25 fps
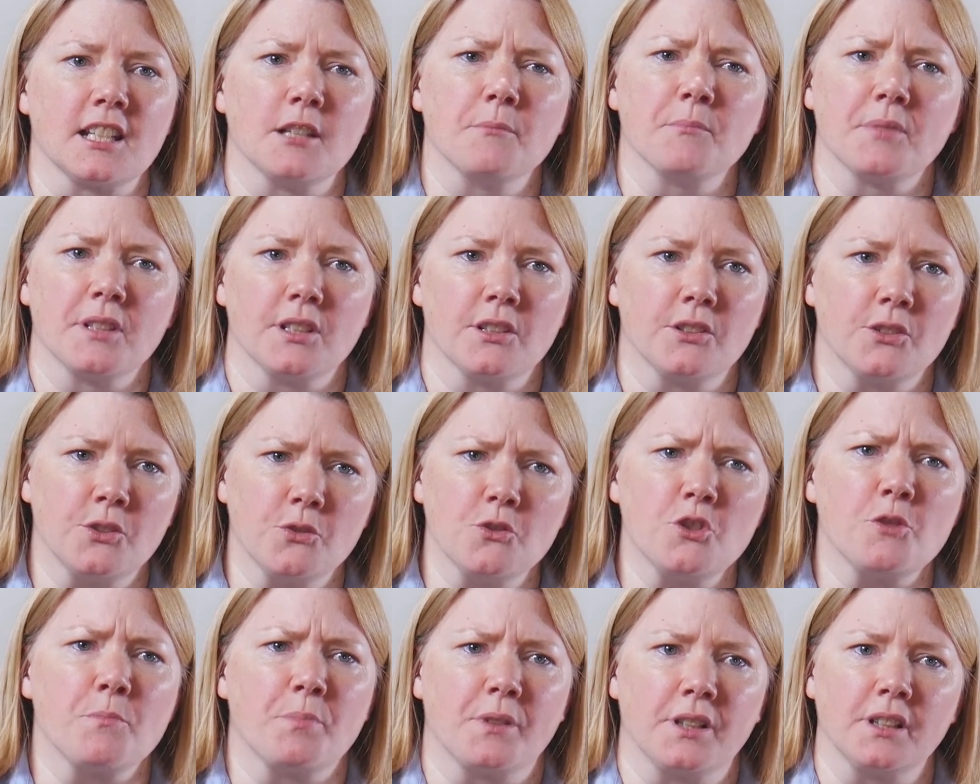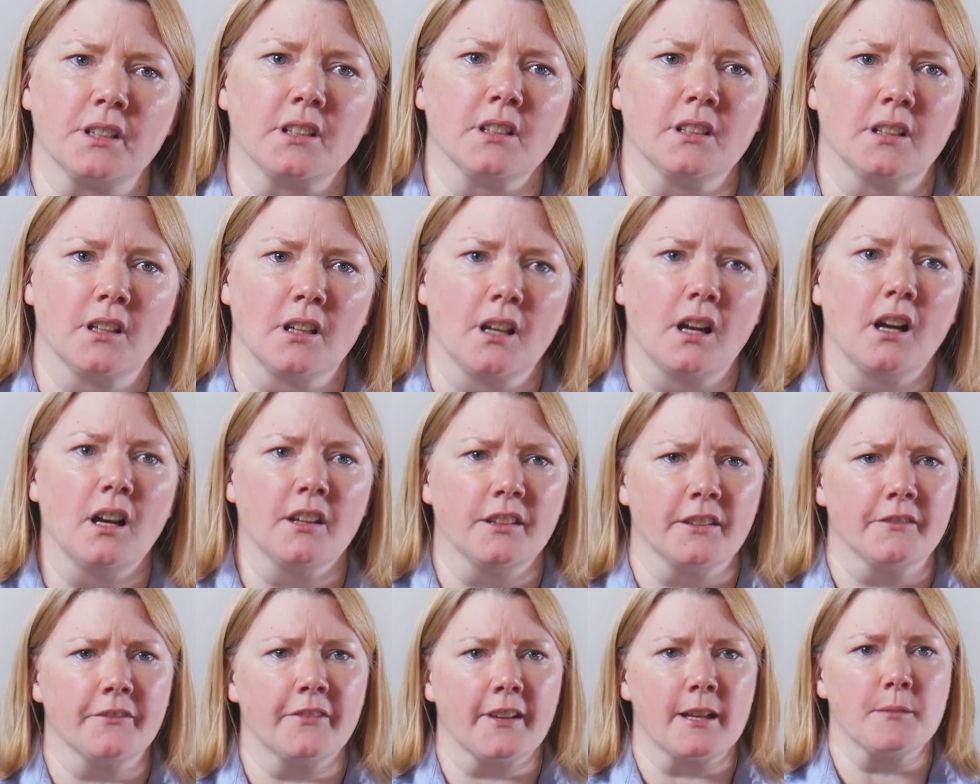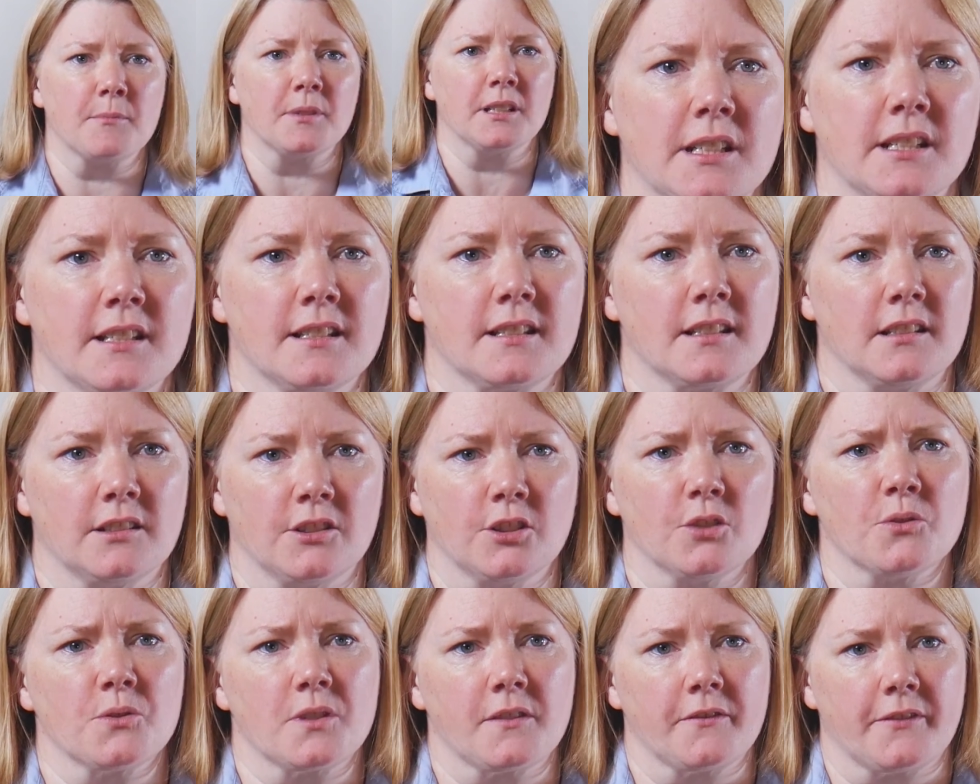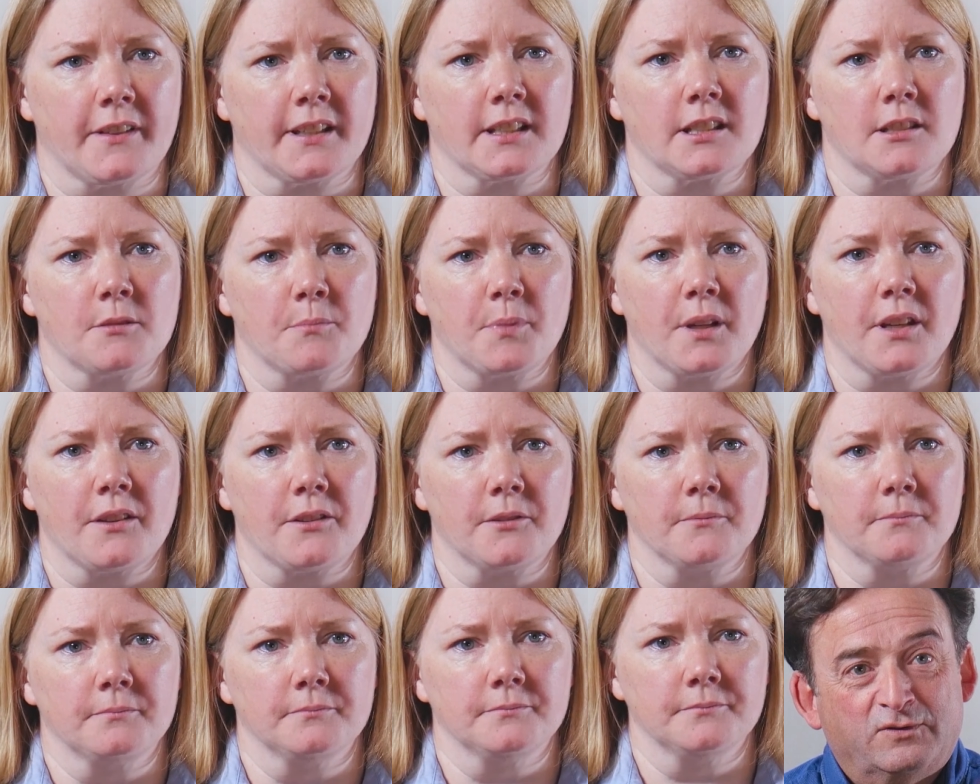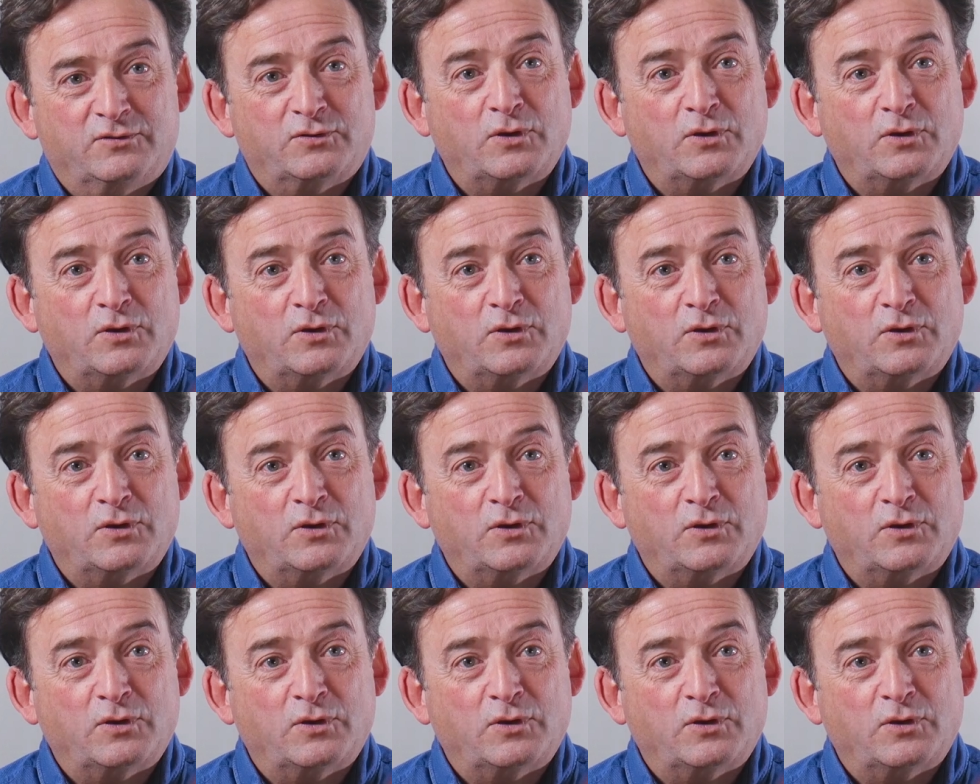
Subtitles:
can be a huge burden on the families and those affected by them.